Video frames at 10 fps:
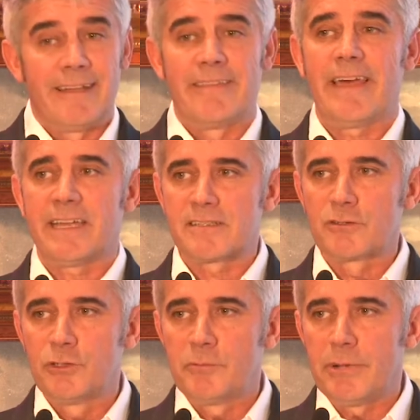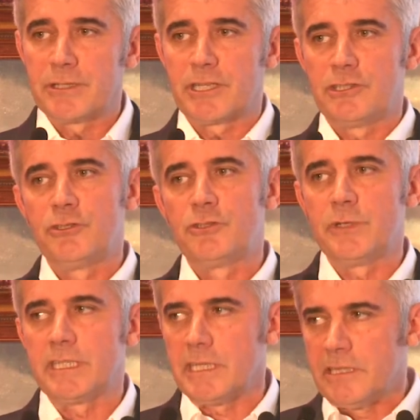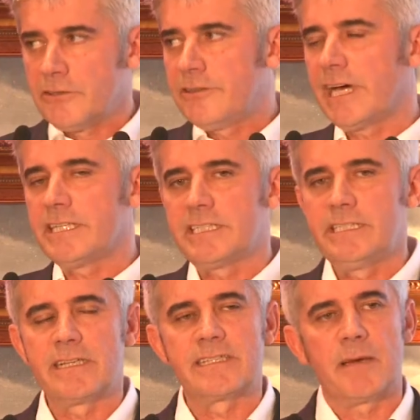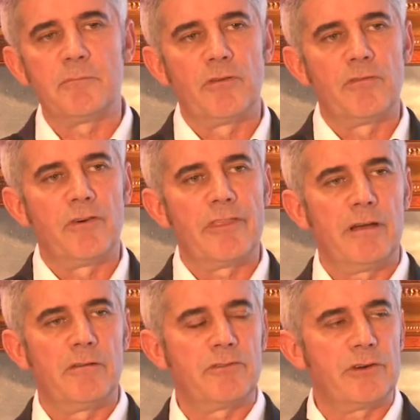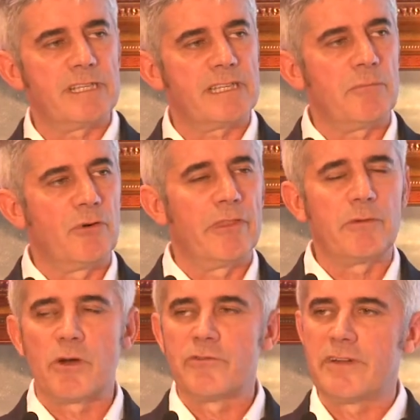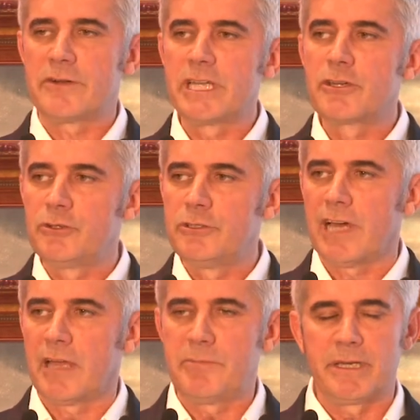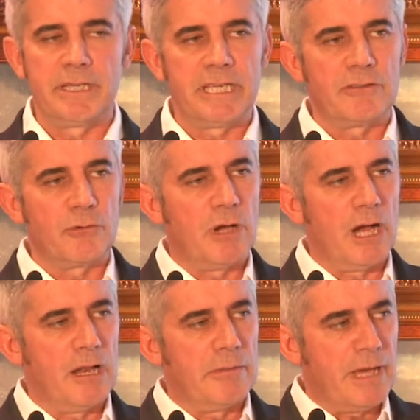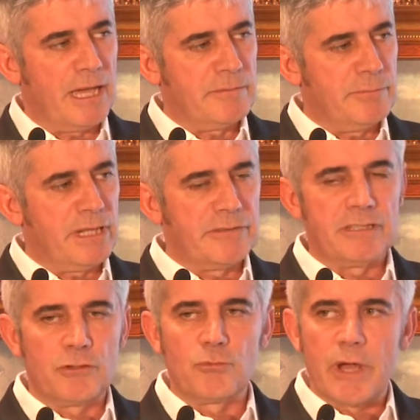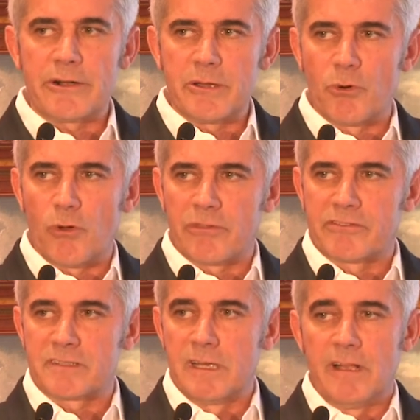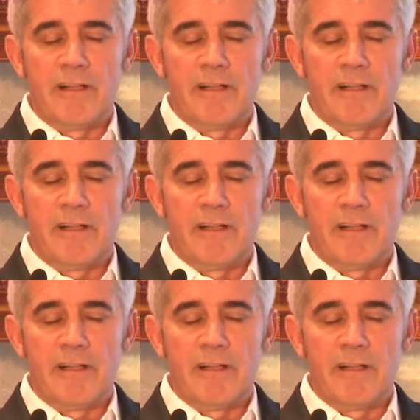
That's good, but can you do it? In the Nike example, for, the, uh, for example, they were very good at building the, uh, at building the wearables.